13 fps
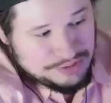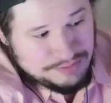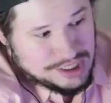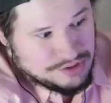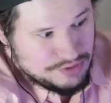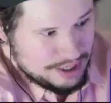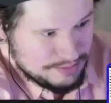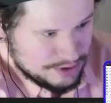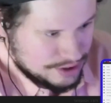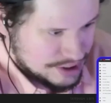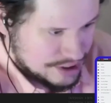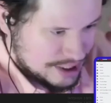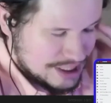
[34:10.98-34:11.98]
me away
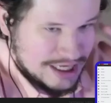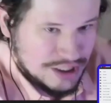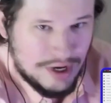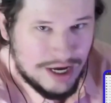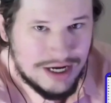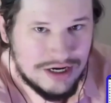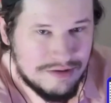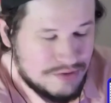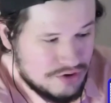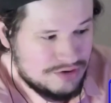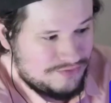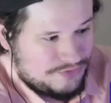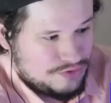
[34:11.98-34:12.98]
personally. That's why I ended up
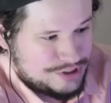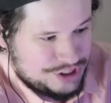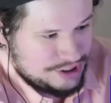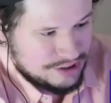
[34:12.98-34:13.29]
going Fuji.